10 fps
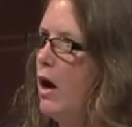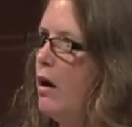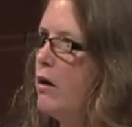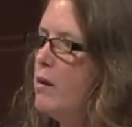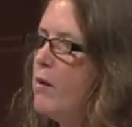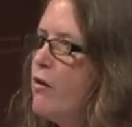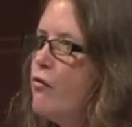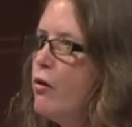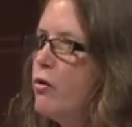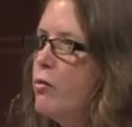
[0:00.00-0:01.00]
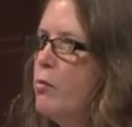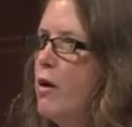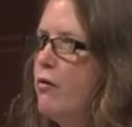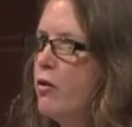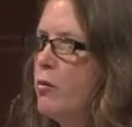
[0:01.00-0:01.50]
In my first
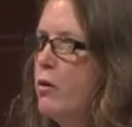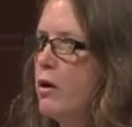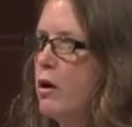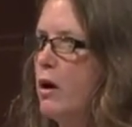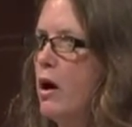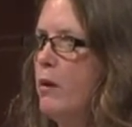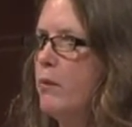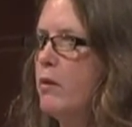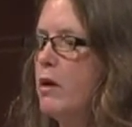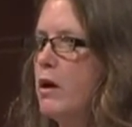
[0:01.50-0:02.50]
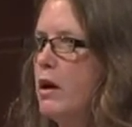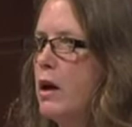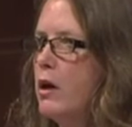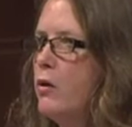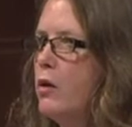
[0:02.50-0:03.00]
book
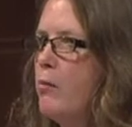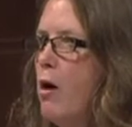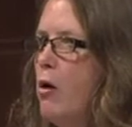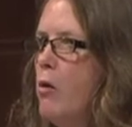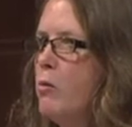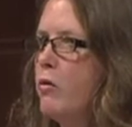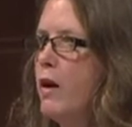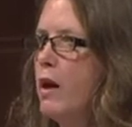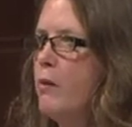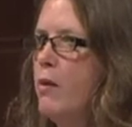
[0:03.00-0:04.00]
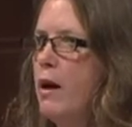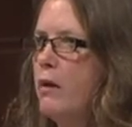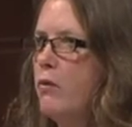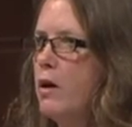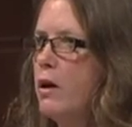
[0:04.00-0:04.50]
included poems that had
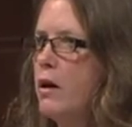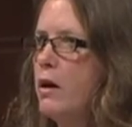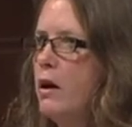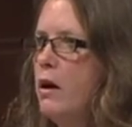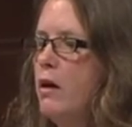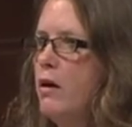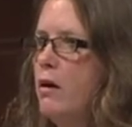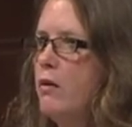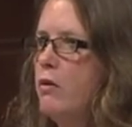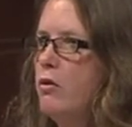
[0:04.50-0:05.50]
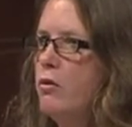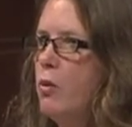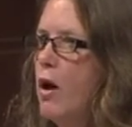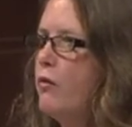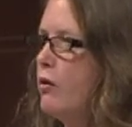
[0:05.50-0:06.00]
been written
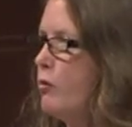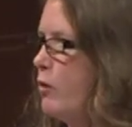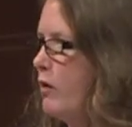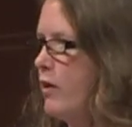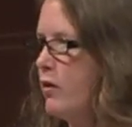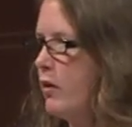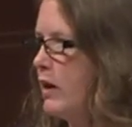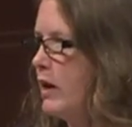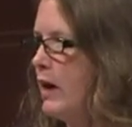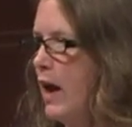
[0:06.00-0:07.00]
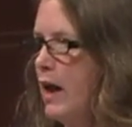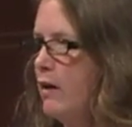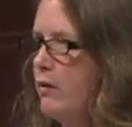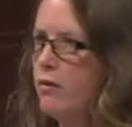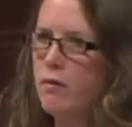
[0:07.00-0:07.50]
12 years previously
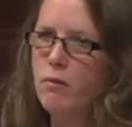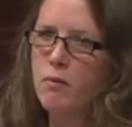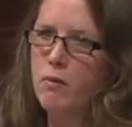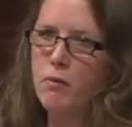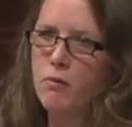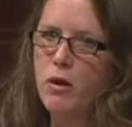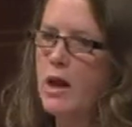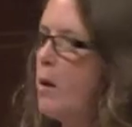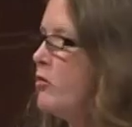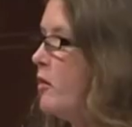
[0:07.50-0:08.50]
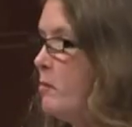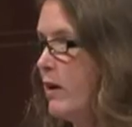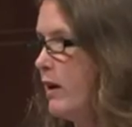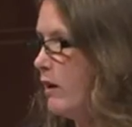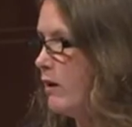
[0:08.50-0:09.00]
and really up to the
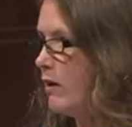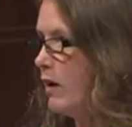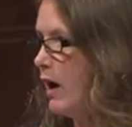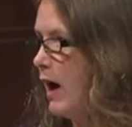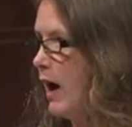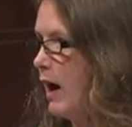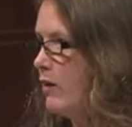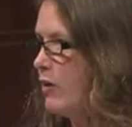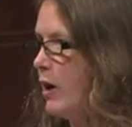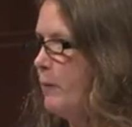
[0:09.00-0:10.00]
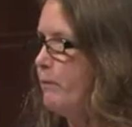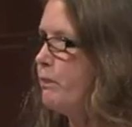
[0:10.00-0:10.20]
minute. And